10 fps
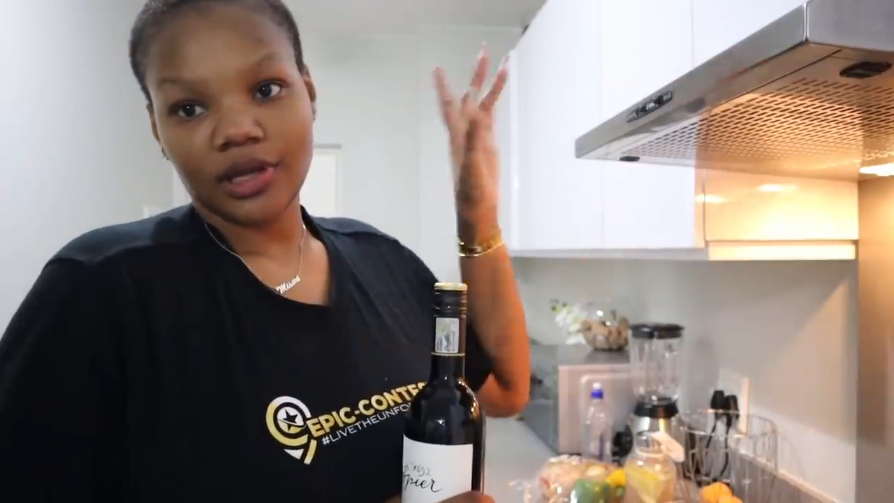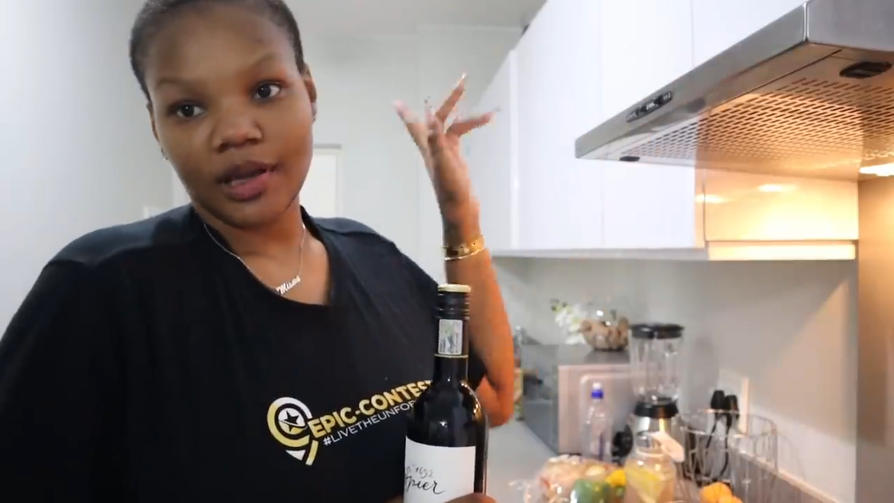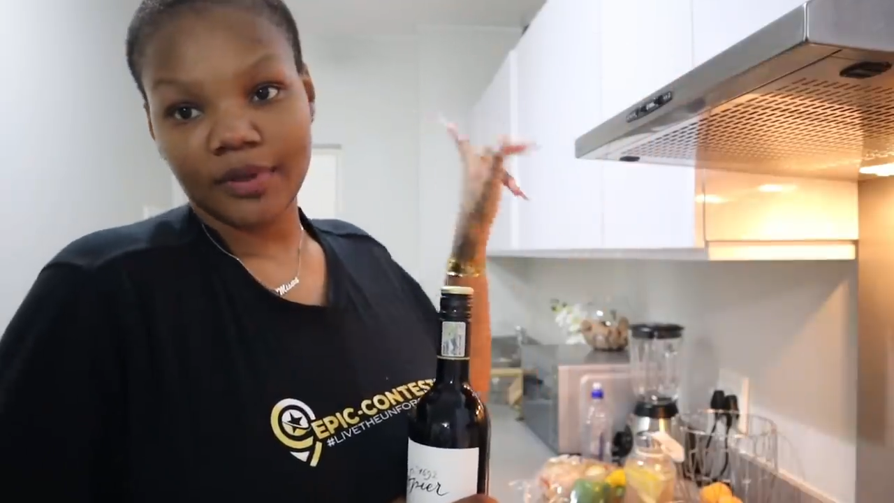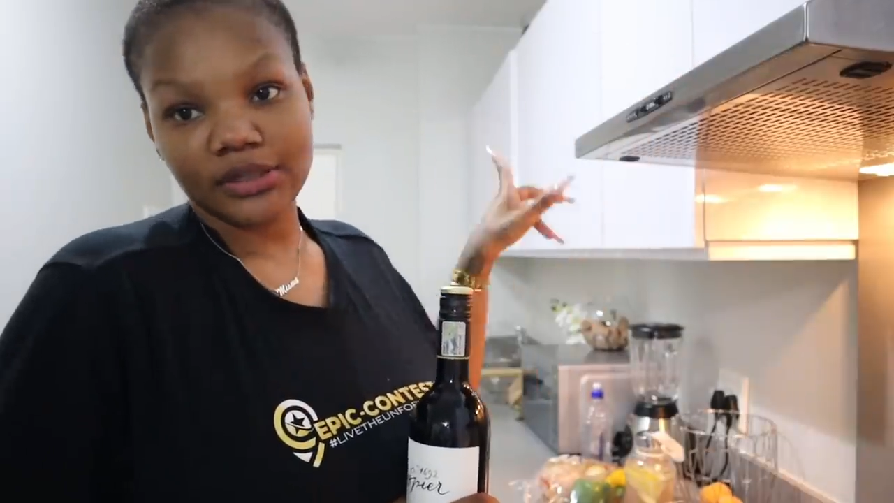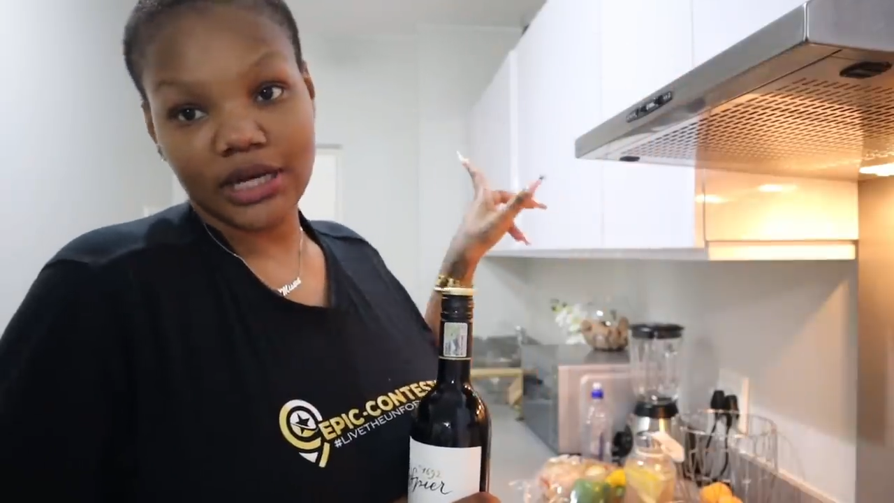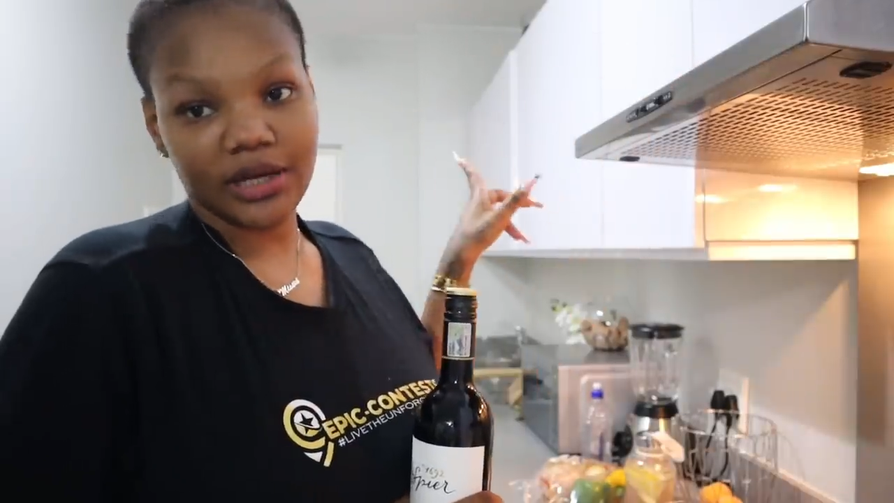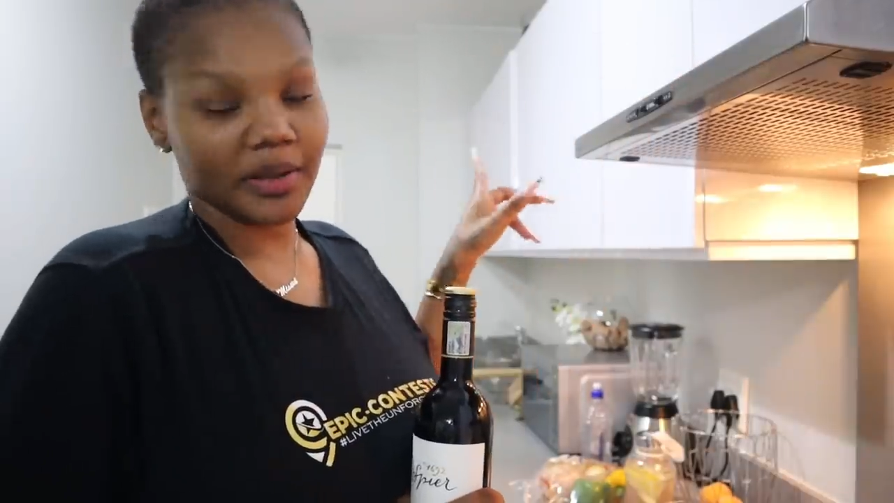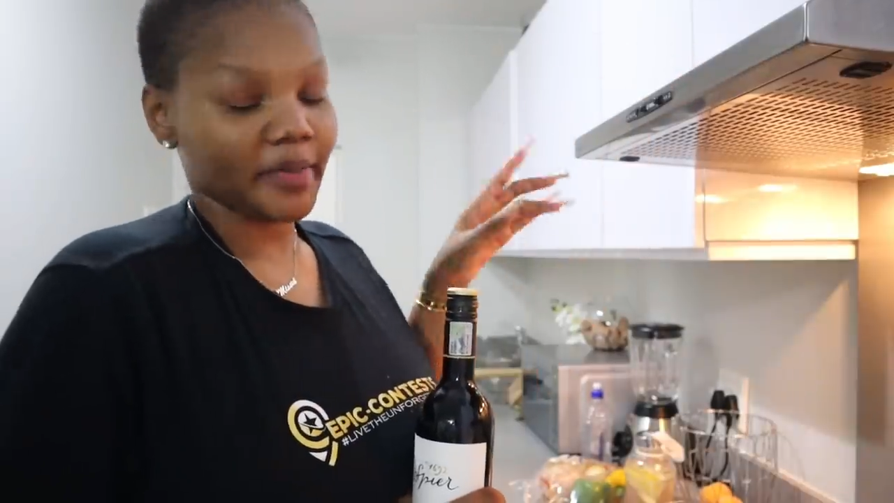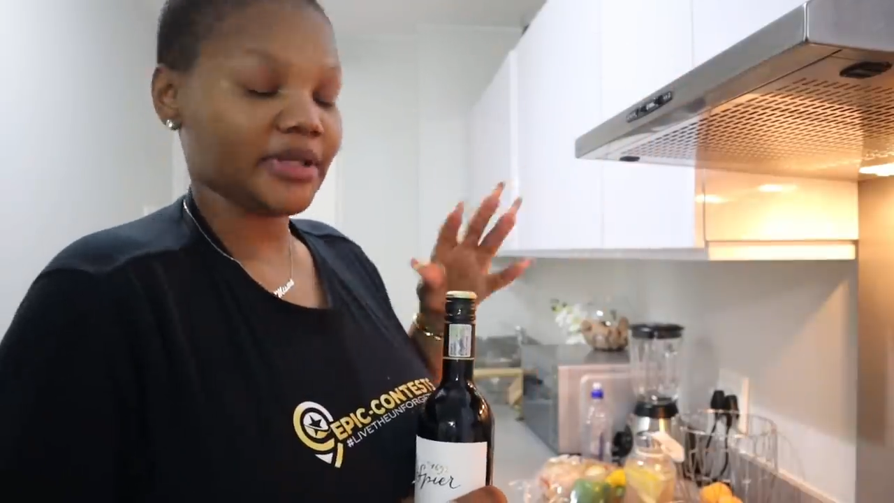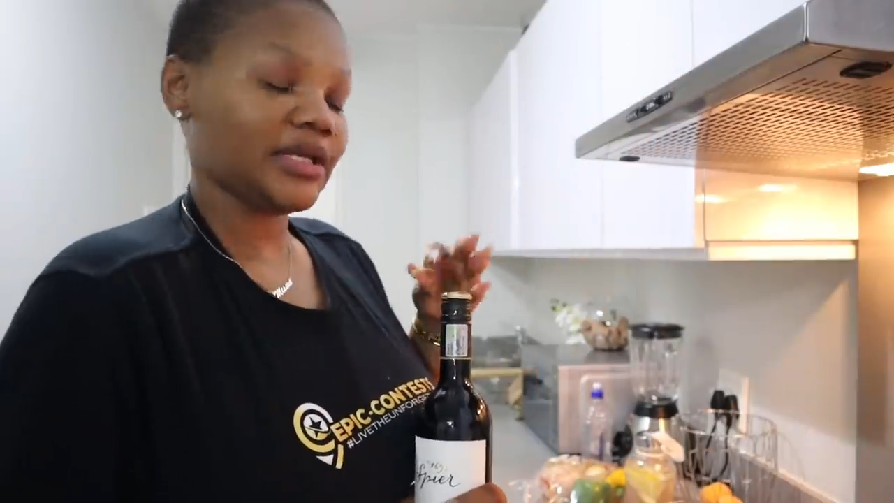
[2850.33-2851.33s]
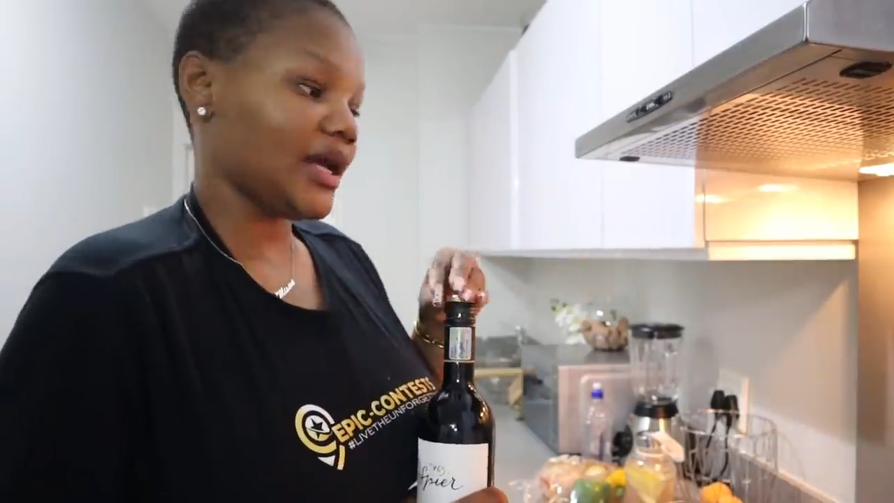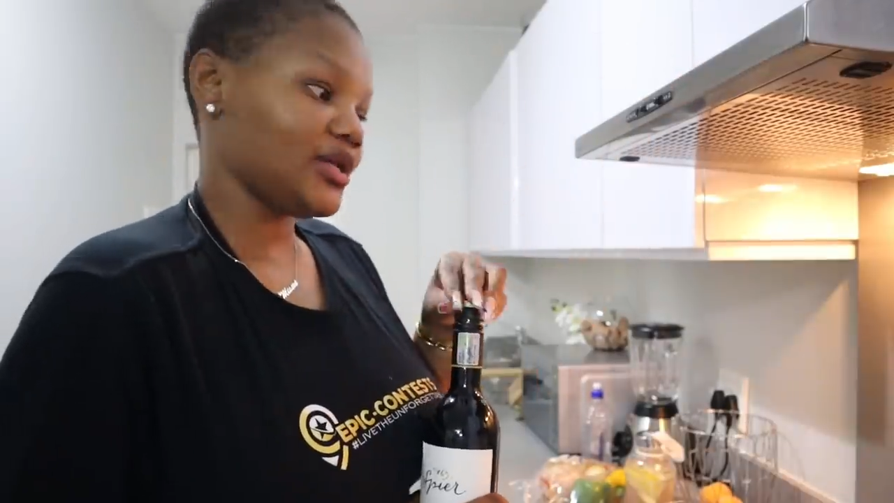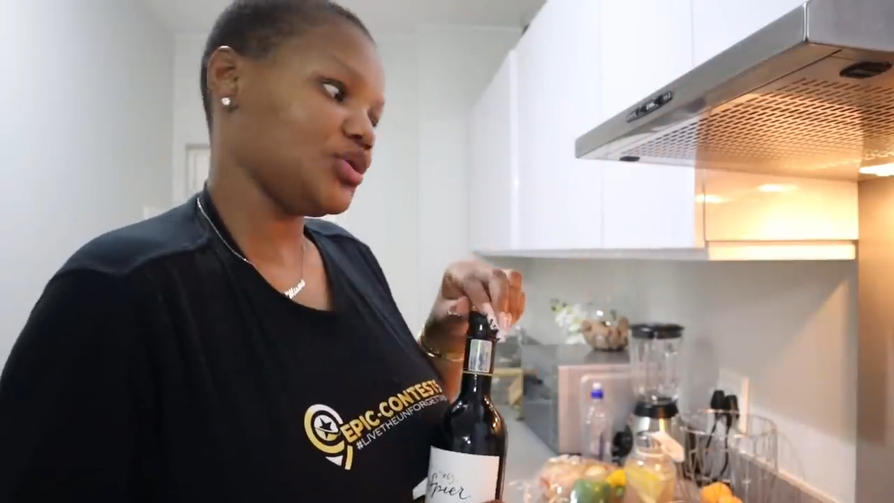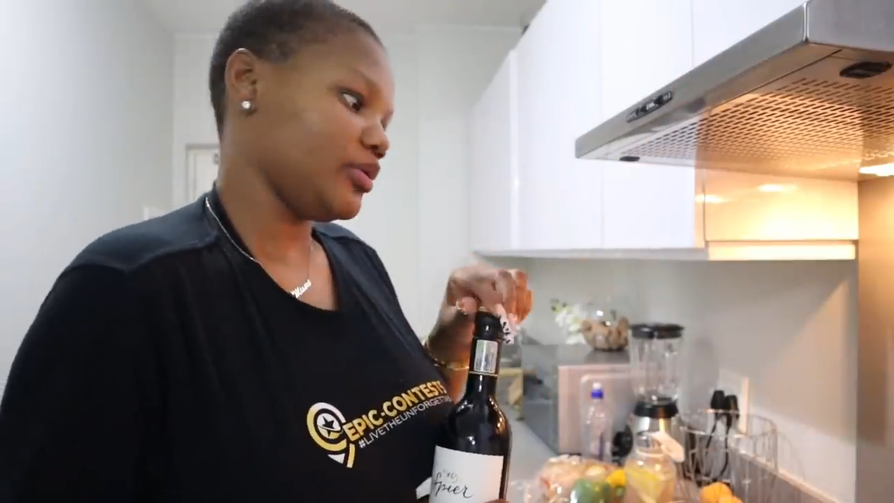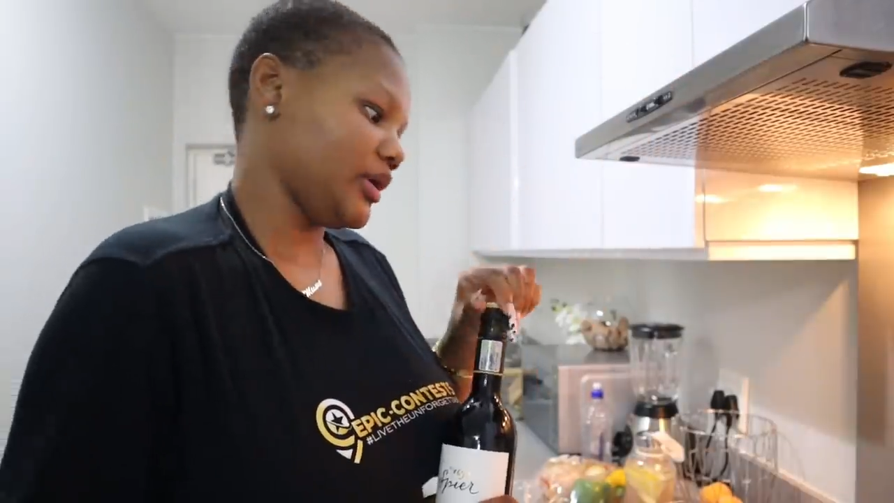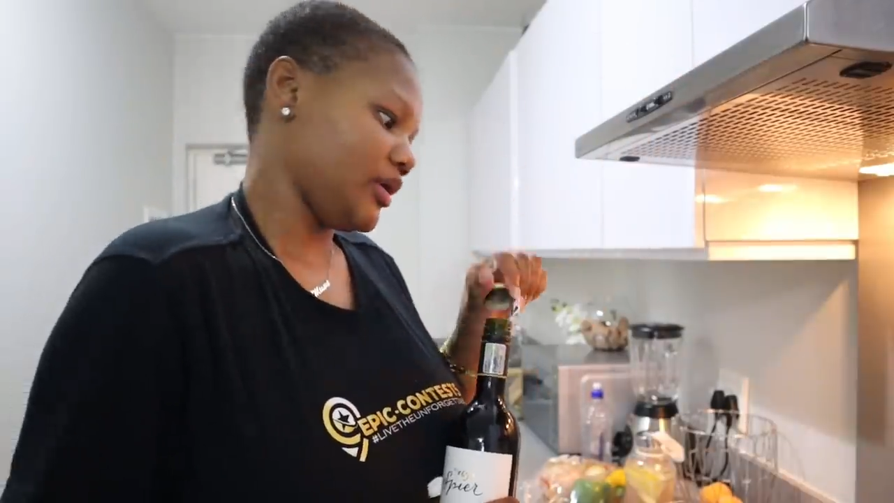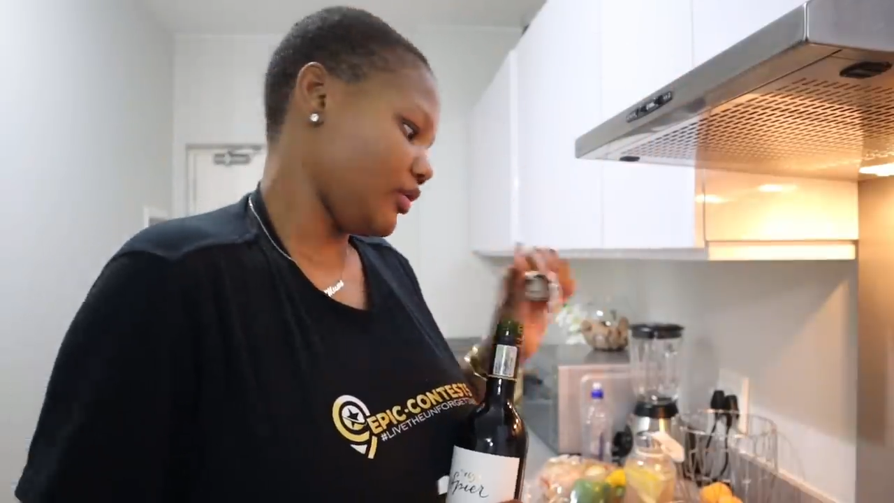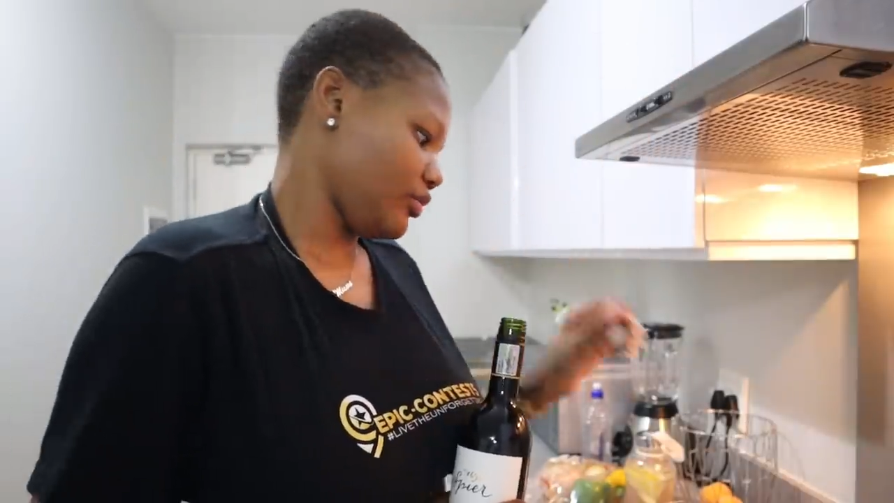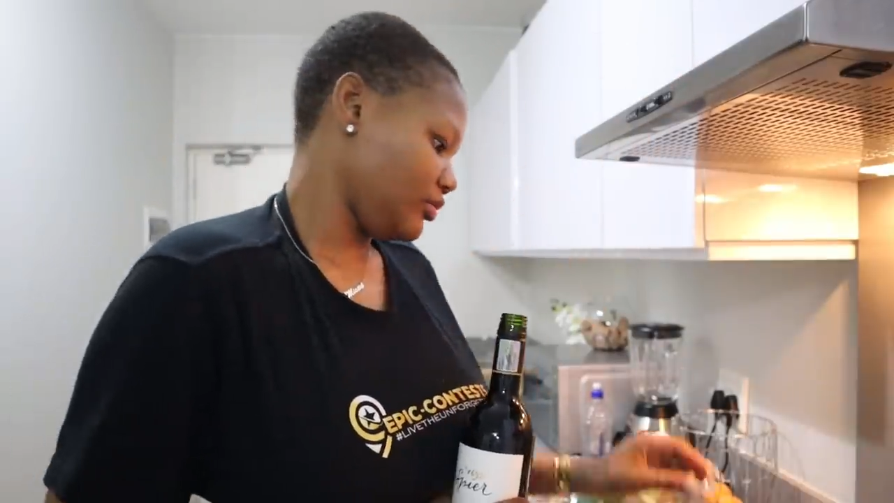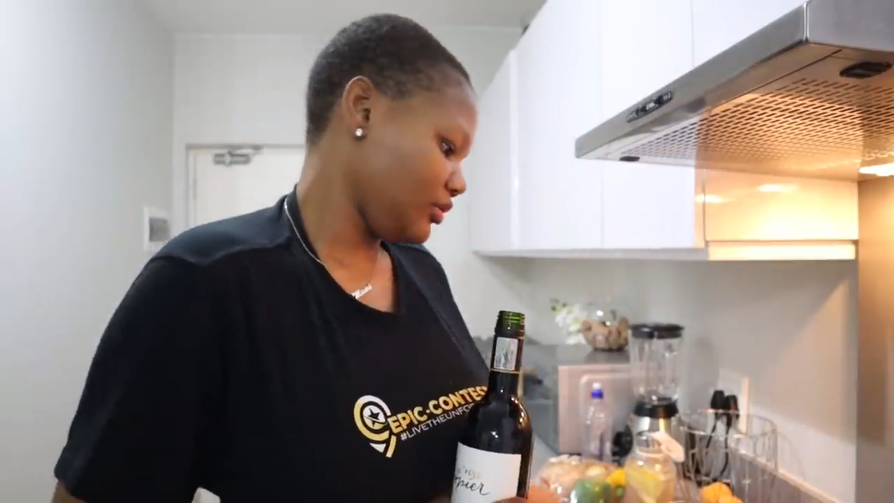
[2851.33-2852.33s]
I'm not telling you about the light, you already
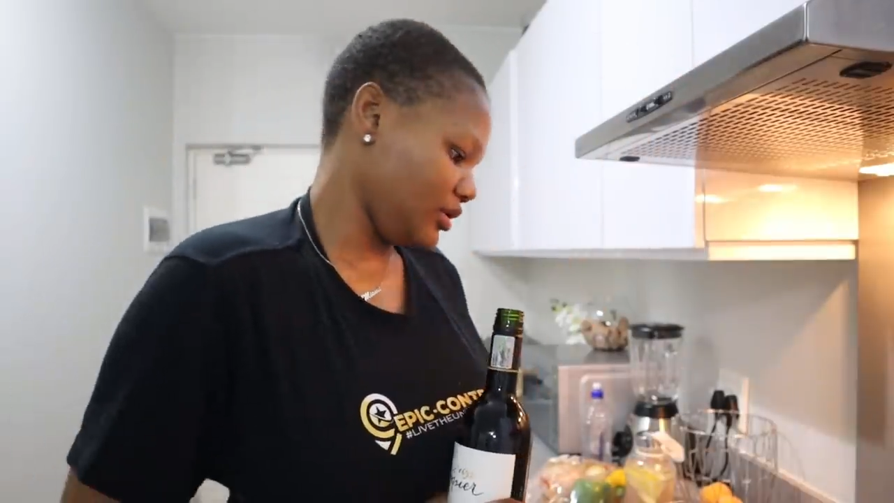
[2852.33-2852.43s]
know.